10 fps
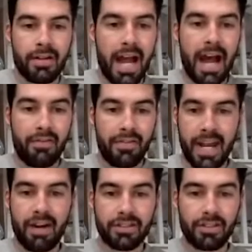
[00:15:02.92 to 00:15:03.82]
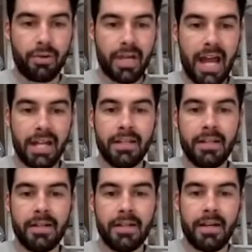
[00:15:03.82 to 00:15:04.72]
out of an aerosol can.
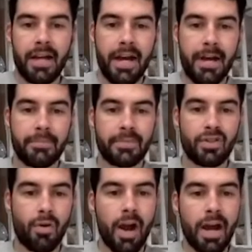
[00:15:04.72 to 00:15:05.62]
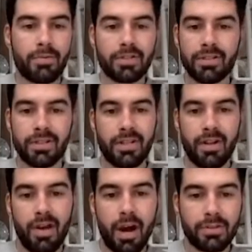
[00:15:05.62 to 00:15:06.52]
So I was
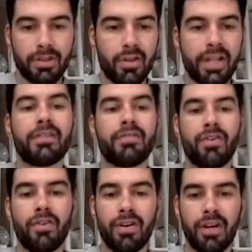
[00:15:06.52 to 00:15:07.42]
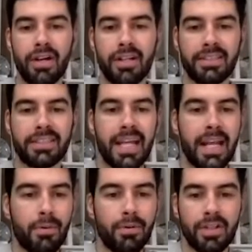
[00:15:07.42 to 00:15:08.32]
looking for a
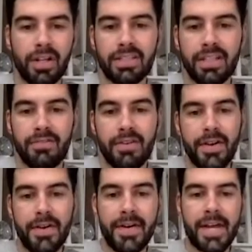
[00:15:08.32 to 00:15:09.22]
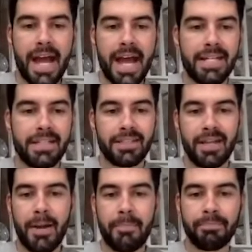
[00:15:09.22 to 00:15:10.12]
sustainable alternative, and
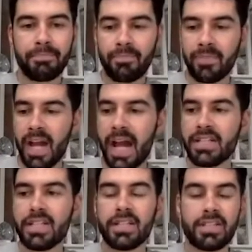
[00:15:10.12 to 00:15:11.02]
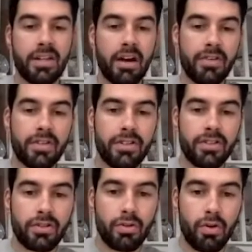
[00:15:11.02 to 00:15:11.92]
actually discovered
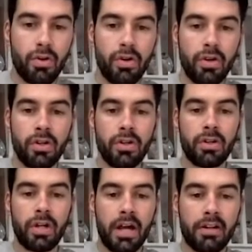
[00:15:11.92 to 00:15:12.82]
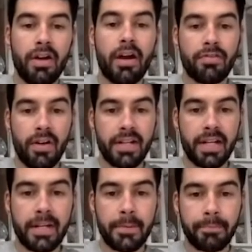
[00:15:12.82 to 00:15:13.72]
your
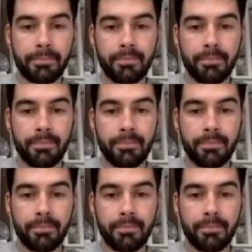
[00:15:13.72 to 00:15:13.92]
crowdfunding